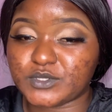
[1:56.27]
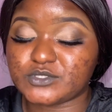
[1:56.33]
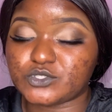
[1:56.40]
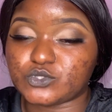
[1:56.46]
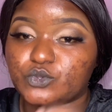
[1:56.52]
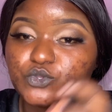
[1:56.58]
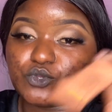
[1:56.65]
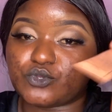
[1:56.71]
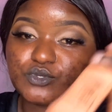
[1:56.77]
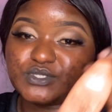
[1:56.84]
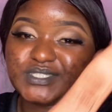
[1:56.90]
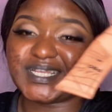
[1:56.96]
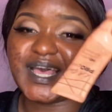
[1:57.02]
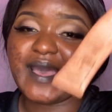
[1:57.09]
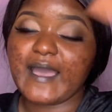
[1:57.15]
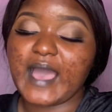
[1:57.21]
so you use
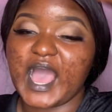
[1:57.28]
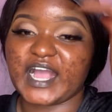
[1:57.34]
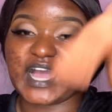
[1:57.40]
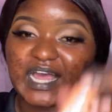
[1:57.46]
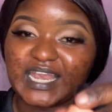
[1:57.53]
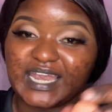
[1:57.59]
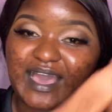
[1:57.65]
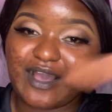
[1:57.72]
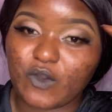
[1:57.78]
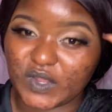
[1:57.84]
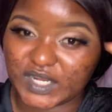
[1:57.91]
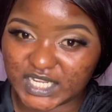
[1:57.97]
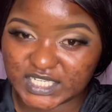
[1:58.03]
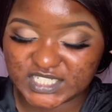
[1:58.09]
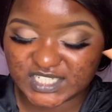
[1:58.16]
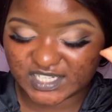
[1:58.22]
a color
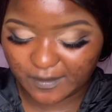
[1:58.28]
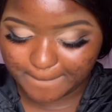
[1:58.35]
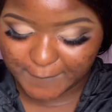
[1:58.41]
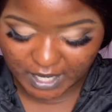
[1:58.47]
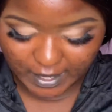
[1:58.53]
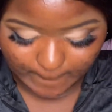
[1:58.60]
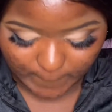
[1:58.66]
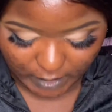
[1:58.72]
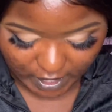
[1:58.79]
correcting primer.